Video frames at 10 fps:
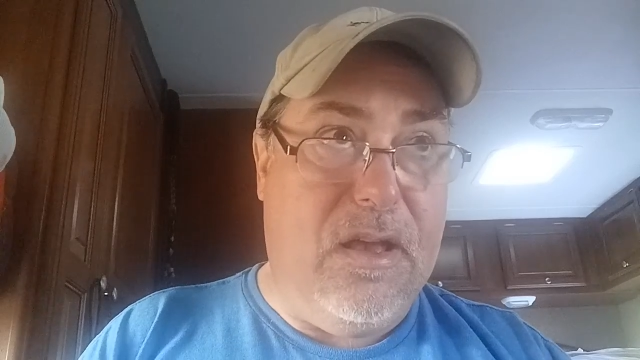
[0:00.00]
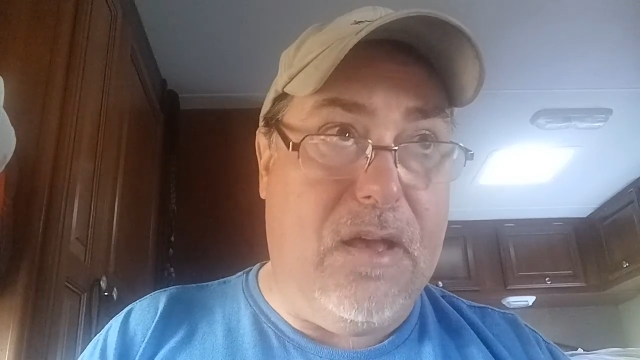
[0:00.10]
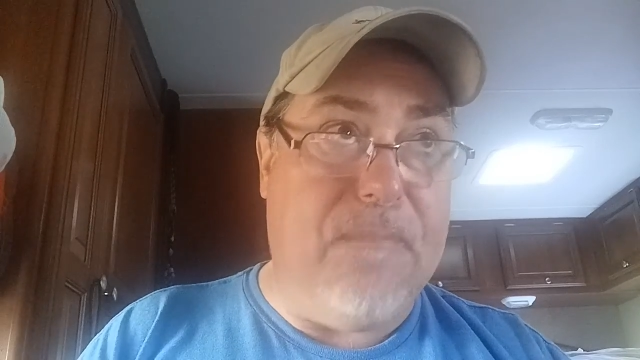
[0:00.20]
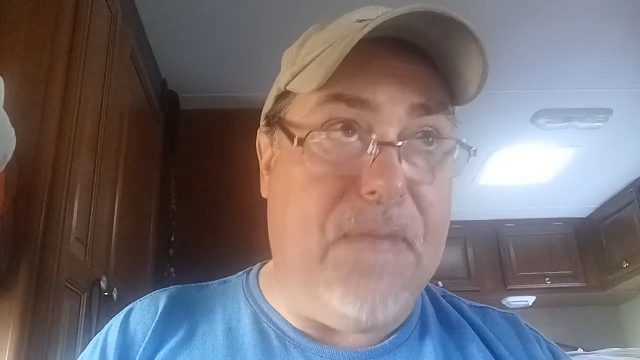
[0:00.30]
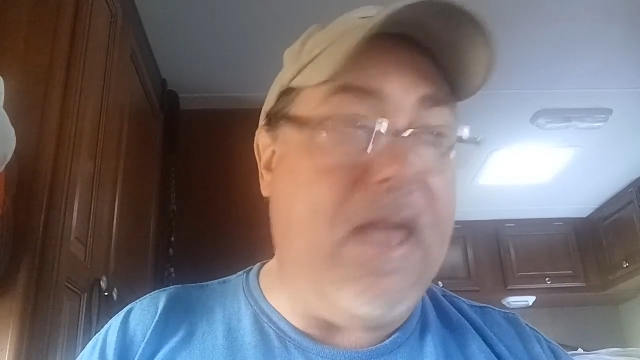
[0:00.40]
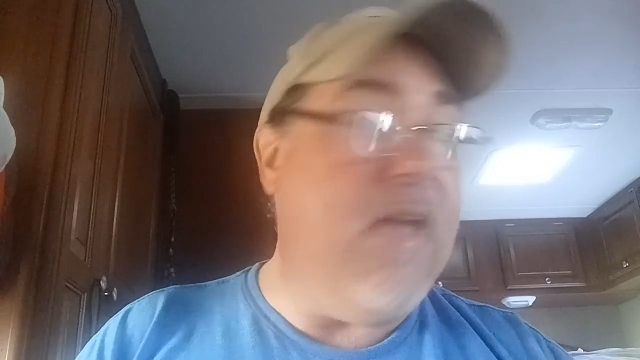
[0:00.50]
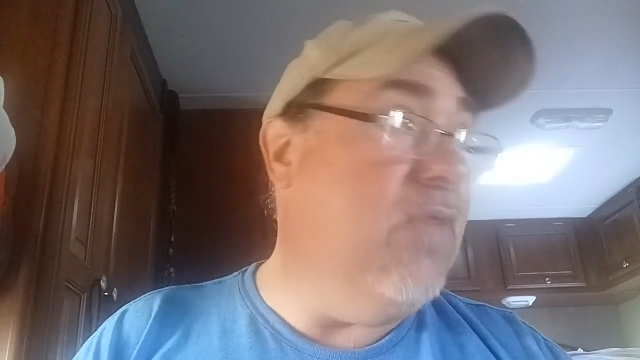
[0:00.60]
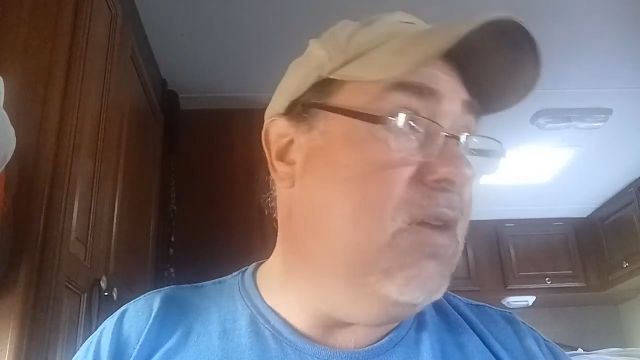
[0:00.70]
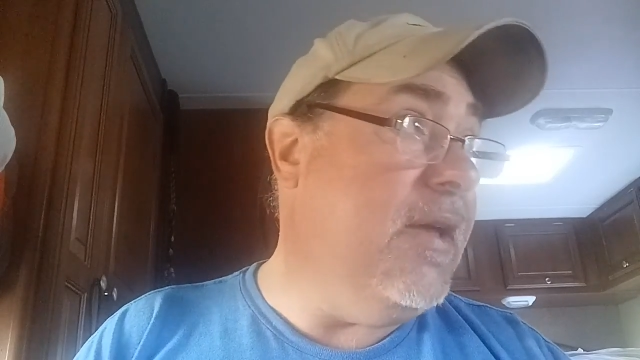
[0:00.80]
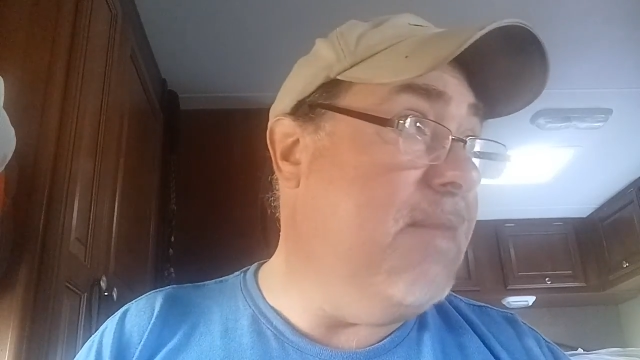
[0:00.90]
I
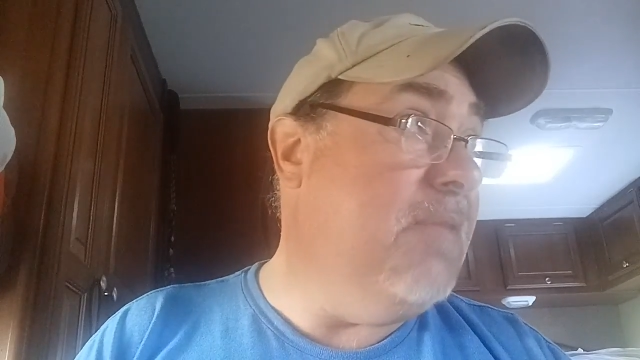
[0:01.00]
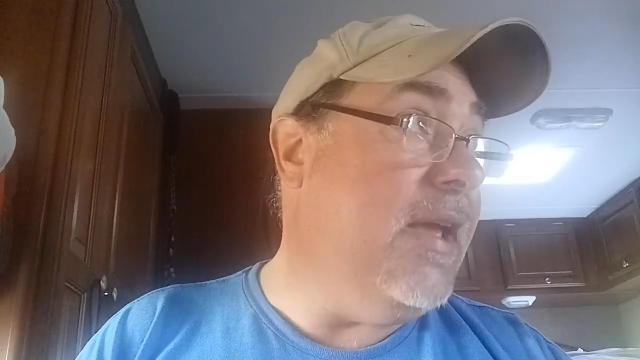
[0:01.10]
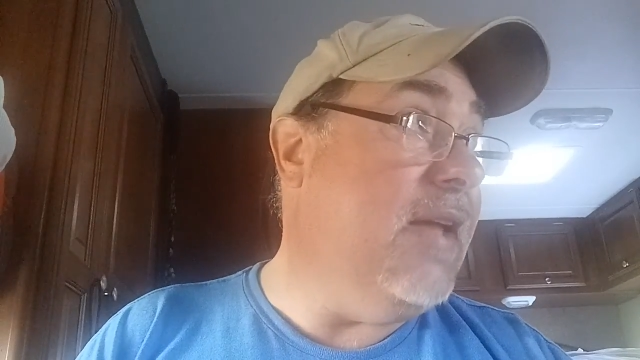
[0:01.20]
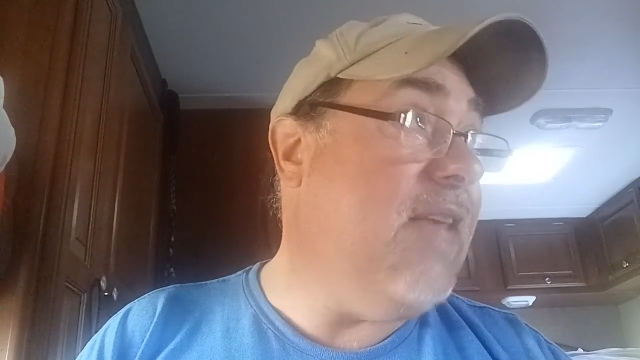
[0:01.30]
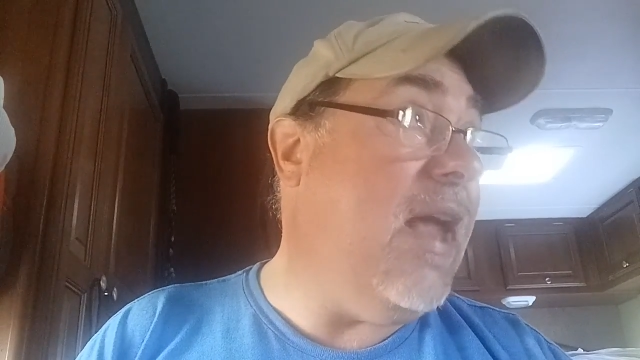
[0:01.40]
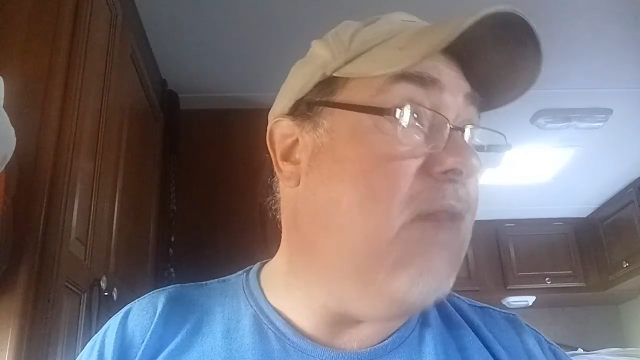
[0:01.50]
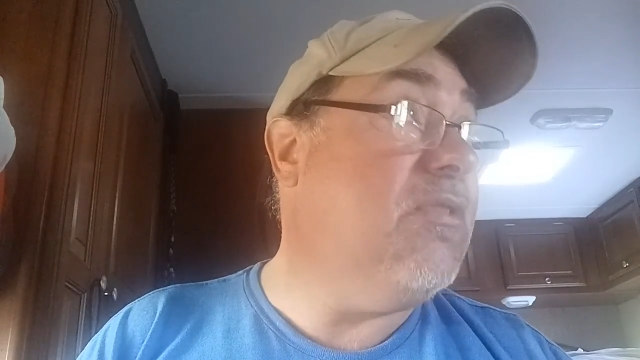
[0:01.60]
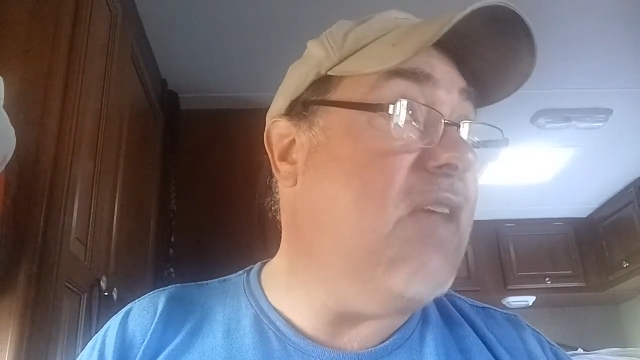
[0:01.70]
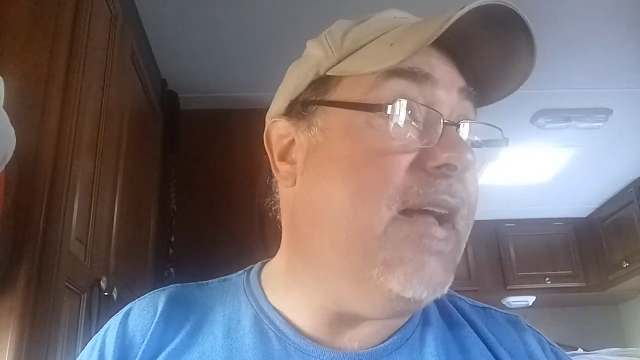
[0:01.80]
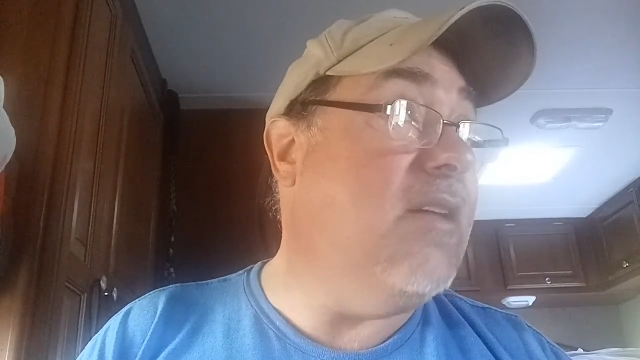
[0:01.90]
have one of my blankets
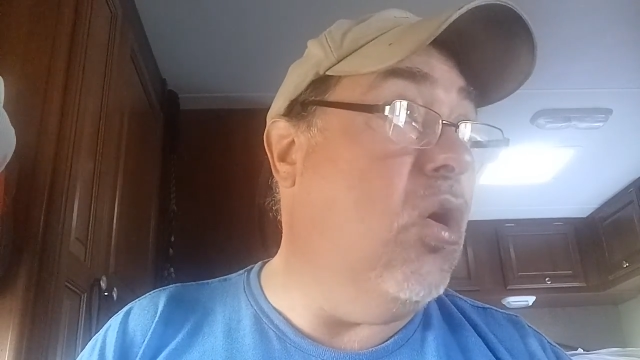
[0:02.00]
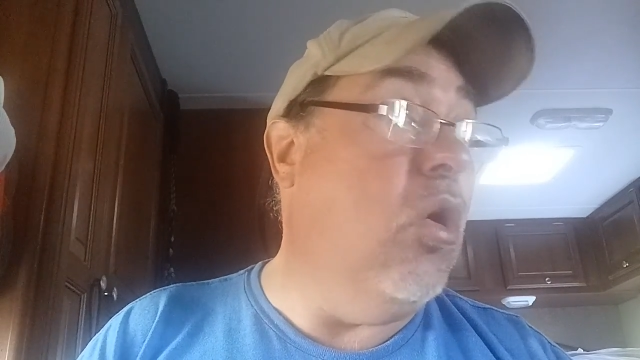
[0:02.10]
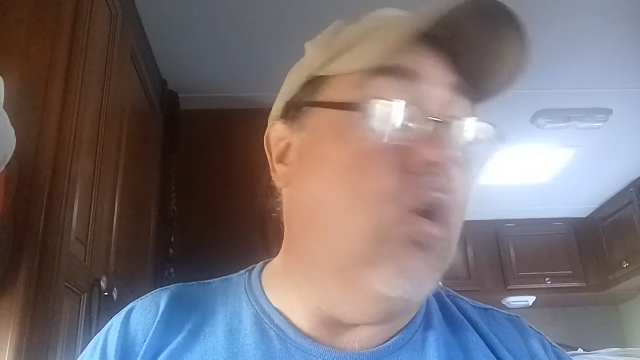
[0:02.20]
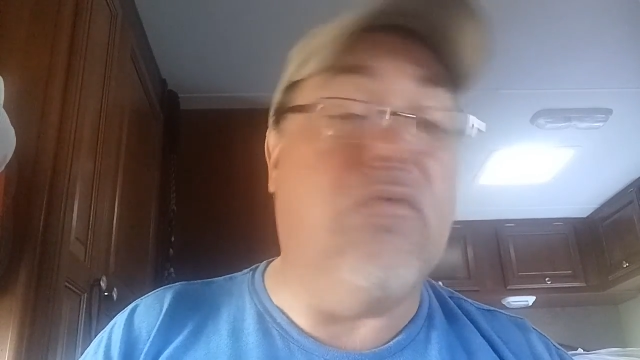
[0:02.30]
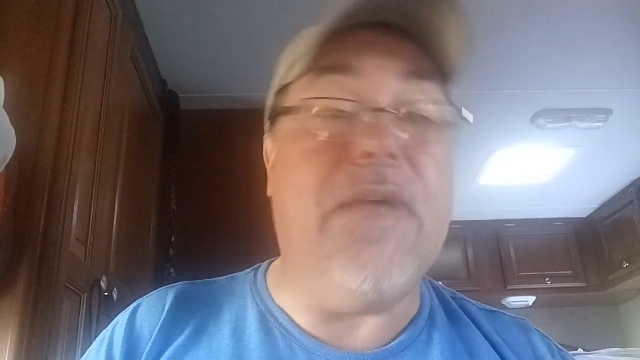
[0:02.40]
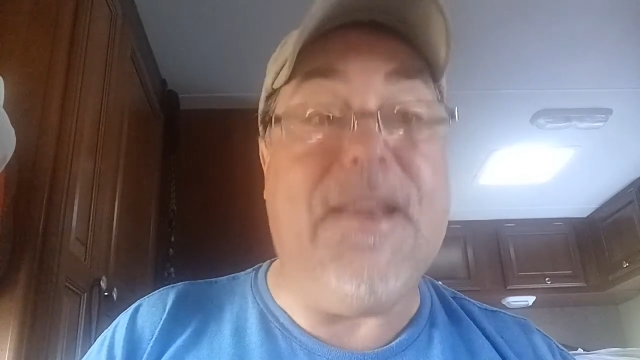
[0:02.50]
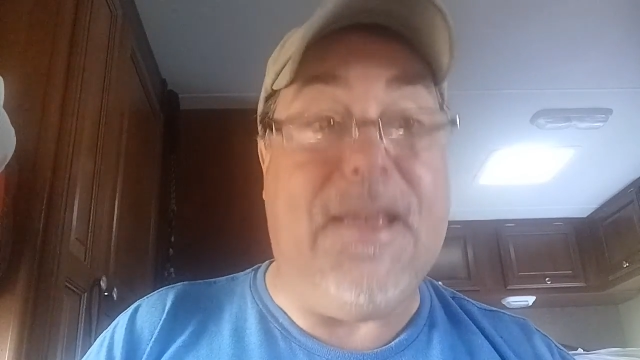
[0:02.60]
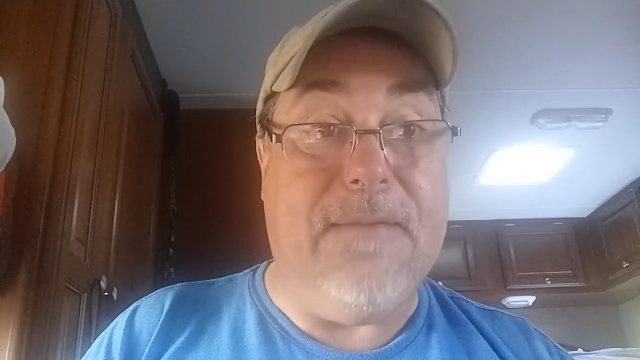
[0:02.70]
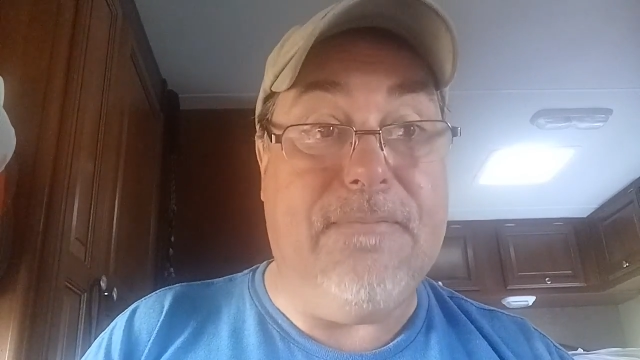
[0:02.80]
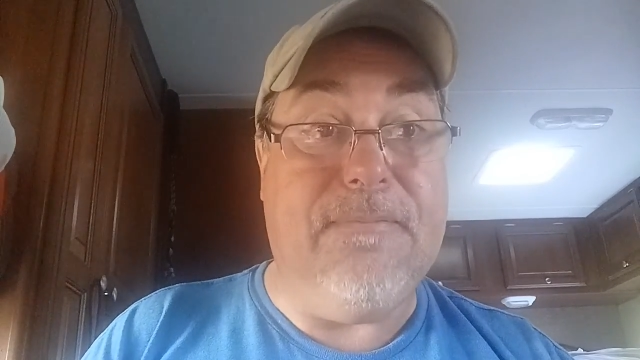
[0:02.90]
outside already.